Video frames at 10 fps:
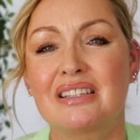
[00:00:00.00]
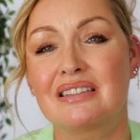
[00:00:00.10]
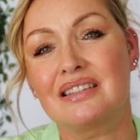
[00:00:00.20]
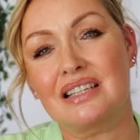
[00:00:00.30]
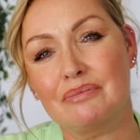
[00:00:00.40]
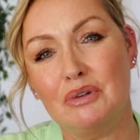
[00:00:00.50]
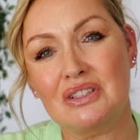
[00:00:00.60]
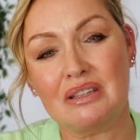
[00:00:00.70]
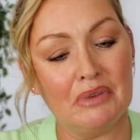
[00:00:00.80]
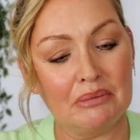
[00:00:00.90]
Because in 6
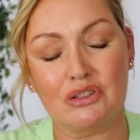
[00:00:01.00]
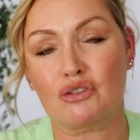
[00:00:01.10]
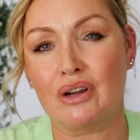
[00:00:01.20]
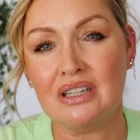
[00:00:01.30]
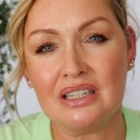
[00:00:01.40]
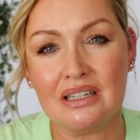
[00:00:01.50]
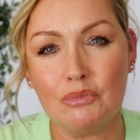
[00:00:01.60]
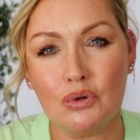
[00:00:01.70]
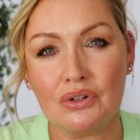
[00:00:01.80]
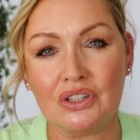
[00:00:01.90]
months, it mightn't be trendy
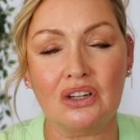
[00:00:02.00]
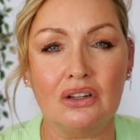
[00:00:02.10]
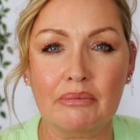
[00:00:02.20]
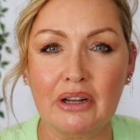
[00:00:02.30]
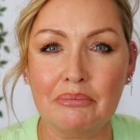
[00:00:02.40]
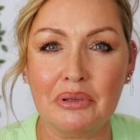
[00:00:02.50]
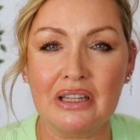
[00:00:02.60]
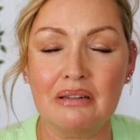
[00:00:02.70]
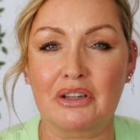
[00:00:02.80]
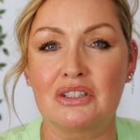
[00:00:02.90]
anymore. The color mightn't be
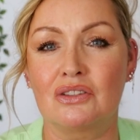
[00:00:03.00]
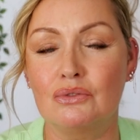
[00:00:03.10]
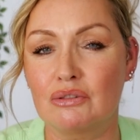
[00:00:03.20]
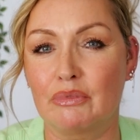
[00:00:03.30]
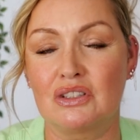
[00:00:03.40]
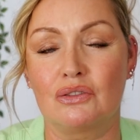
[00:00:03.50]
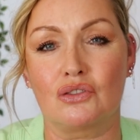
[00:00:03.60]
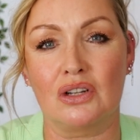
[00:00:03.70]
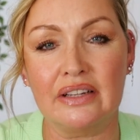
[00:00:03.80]
in, it mightn't suit you, it mightn't suit your